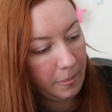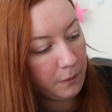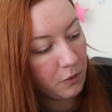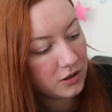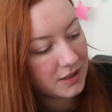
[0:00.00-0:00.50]

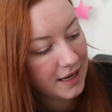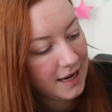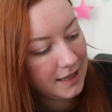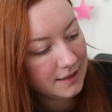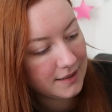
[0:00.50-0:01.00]
What
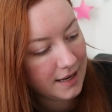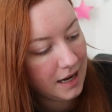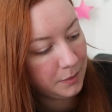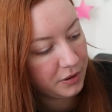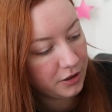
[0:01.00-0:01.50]
is
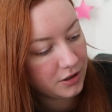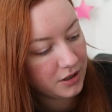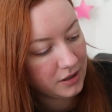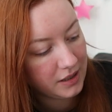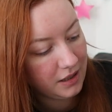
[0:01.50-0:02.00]
a
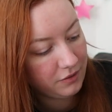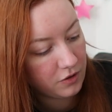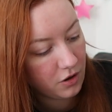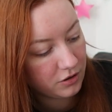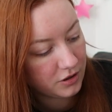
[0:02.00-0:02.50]
person
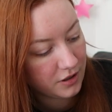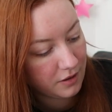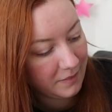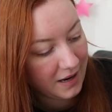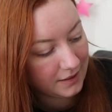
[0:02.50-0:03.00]
if not
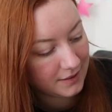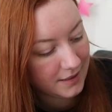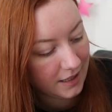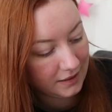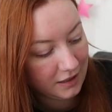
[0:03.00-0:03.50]
the marks
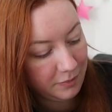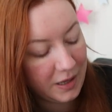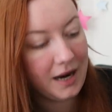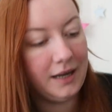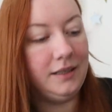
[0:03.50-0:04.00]
they leave
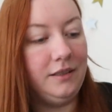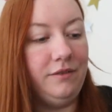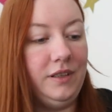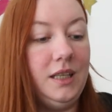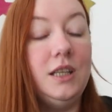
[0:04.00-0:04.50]
behind?
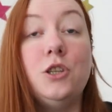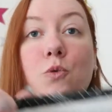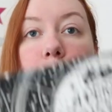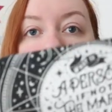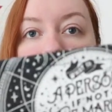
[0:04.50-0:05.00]
V.E.
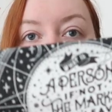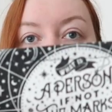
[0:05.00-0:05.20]
Schwab.